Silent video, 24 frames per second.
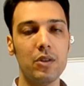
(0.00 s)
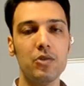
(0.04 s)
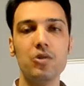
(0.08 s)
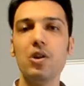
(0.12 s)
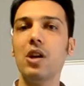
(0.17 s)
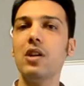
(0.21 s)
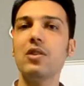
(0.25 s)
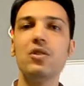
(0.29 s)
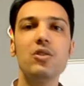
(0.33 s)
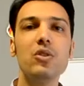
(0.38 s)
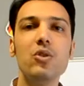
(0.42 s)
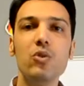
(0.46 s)

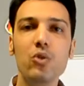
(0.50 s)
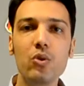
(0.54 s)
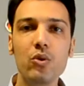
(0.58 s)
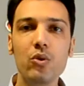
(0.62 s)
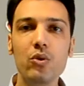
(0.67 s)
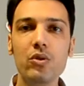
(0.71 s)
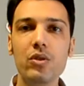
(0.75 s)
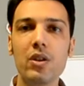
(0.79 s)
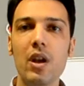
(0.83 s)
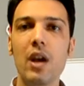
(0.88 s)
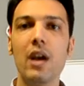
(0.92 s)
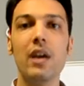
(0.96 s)
Just
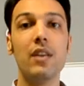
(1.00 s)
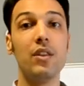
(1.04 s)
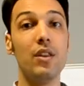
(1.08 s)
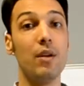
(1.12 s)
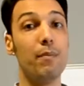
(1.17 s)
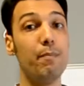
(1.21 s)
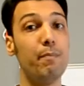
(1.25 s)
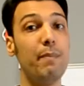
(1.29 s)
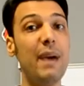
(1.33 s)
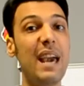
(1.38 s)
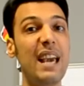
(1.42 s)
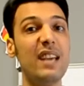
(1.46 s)
use
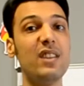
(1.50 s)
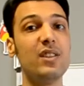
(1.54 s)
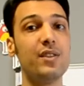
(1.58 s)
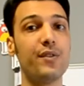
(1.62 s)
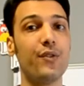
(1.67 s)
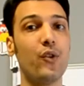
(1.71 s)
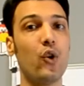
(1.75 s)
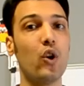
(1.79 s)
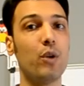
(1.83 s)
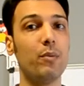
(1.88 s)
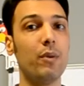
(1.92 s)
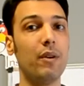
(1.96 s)
the base
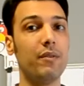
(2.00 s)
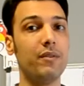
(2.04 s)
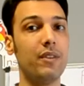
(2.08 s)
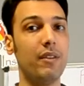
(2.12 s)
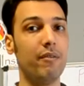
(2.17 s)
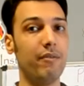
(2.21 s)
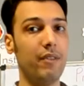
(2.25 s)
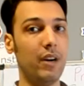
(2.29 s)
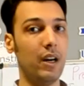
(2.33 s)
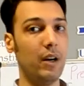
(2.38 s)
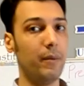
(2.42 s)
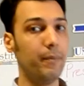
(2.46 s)
form of
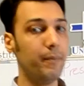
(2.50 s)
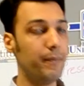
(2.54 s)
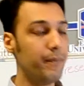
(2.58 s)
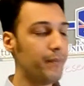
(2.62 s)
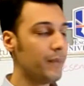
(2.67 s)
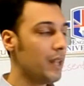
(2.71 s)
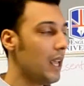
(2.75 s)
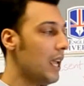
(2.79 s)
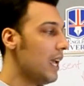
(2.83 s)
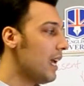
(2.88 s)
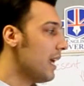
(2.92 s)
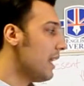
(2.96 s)
the verb.
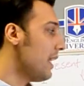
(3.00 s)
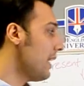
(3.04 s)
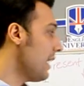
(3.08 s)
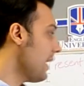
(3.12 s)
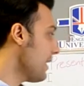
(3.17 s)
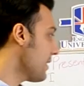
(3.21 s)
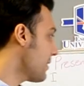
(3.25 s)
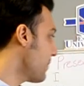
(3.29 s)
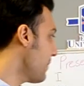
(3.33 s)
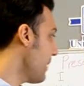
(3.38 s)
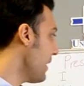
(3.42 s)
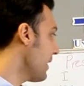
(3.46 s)

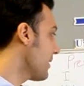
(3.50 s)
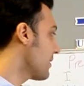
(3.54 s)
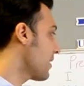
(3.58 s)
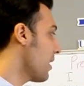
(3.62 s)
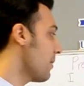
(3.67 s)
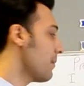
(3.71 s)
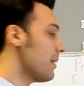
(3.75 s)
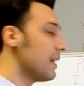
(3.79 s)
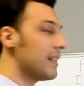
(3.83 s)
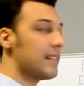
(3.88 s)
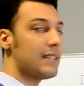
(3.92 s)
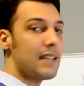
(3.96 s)
Let's make
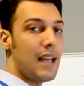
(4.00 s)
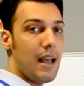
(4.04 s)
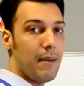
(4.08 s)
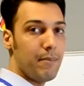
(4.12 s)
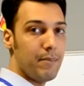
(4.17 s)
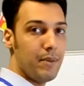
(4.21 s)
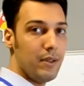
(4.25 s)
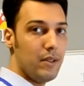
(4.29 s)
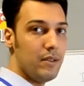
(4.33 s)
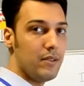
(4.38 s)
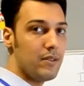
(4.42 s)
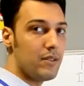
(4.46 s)
some
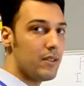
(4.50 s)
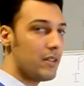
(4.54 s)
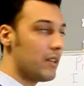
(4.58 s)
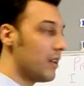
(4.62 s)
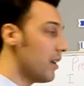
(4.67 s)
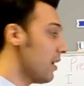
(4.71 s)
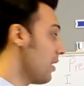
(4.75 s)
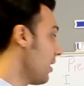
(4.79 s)
examples.